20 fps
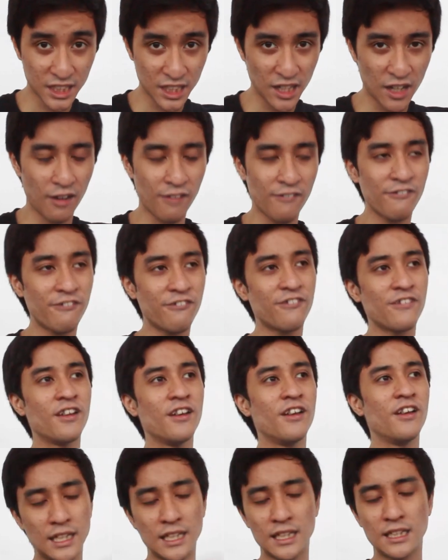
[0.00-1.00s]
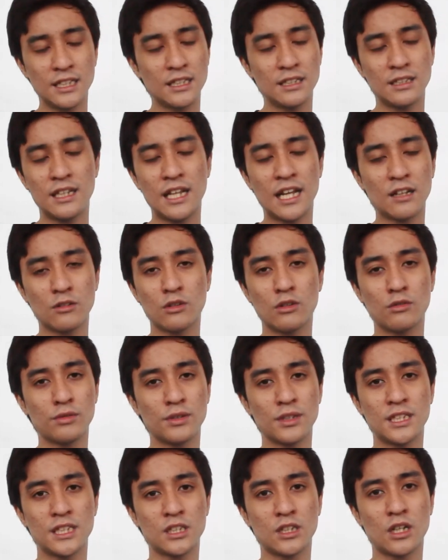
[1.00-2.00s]
enough, get the Land
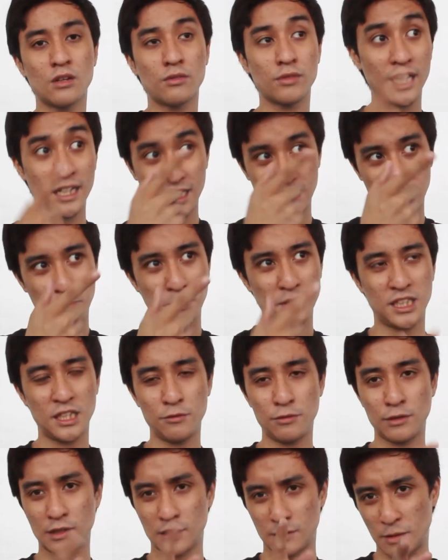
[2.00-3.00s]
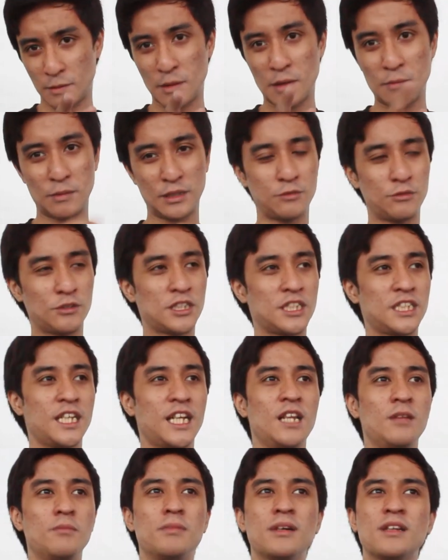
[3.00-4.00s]
Rover Discovery and the specific one. Remember, it's for
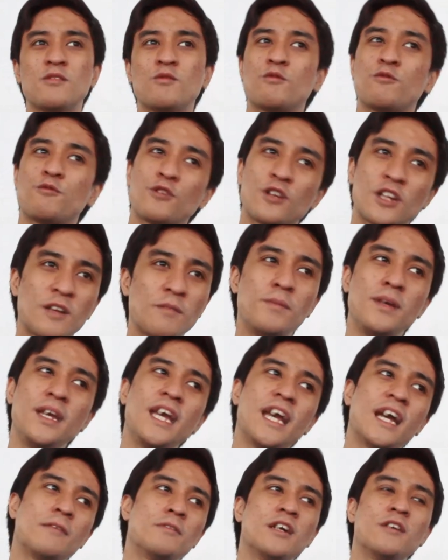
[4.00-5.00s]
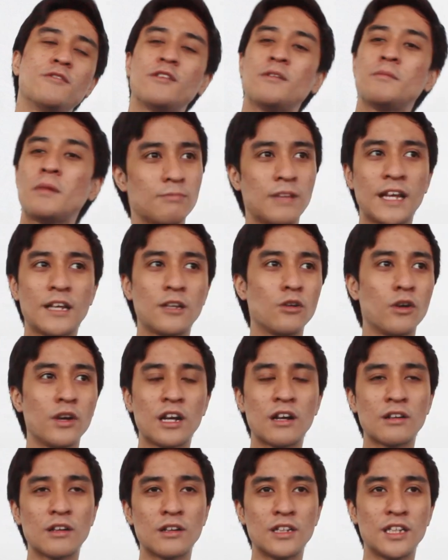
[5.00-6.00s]
sale. But for the BM, if I'm like
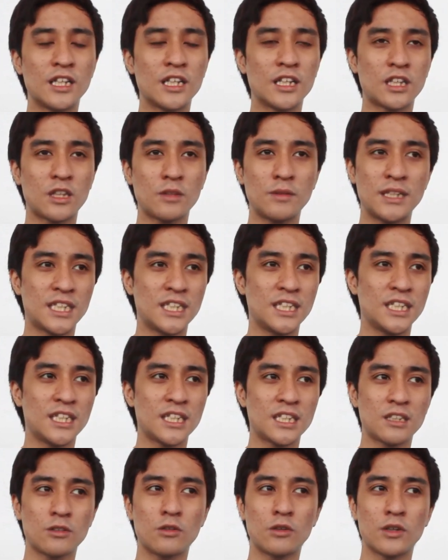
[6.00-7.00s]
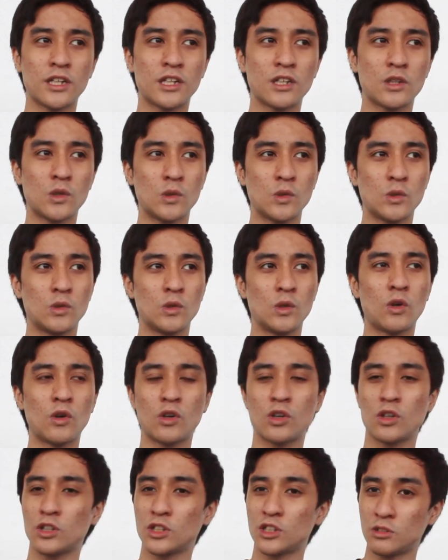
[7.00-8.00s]
going around in the twisties, going to
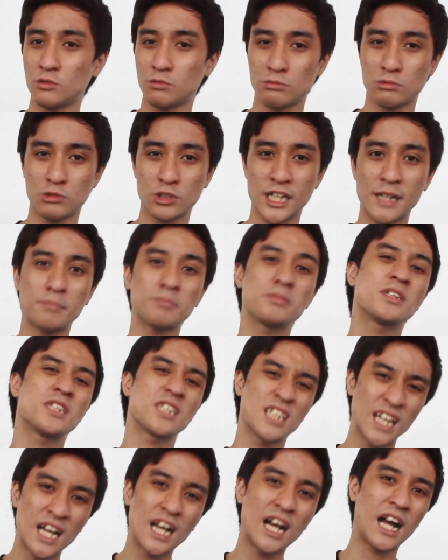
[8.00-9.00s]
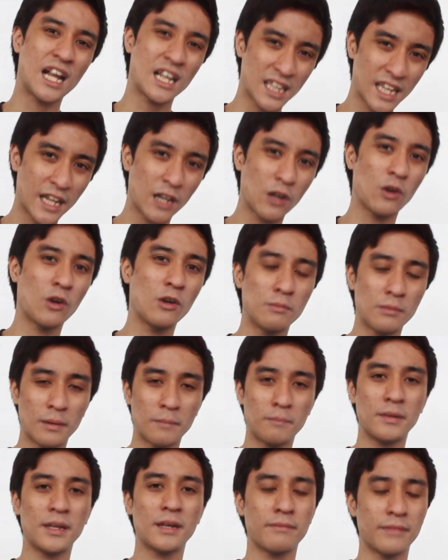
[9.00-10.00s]
longer trips, I'll take home a
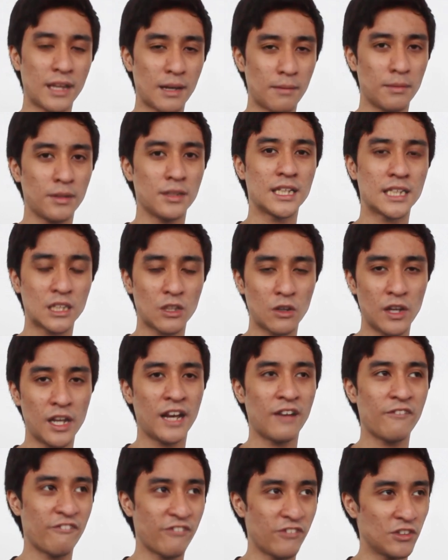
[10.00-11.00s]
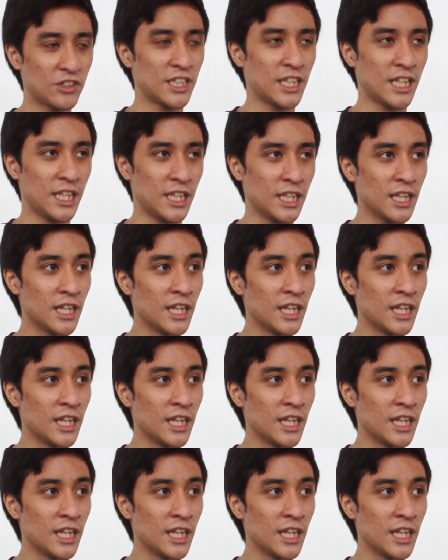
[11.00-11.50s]
BMW. That's all I have to say.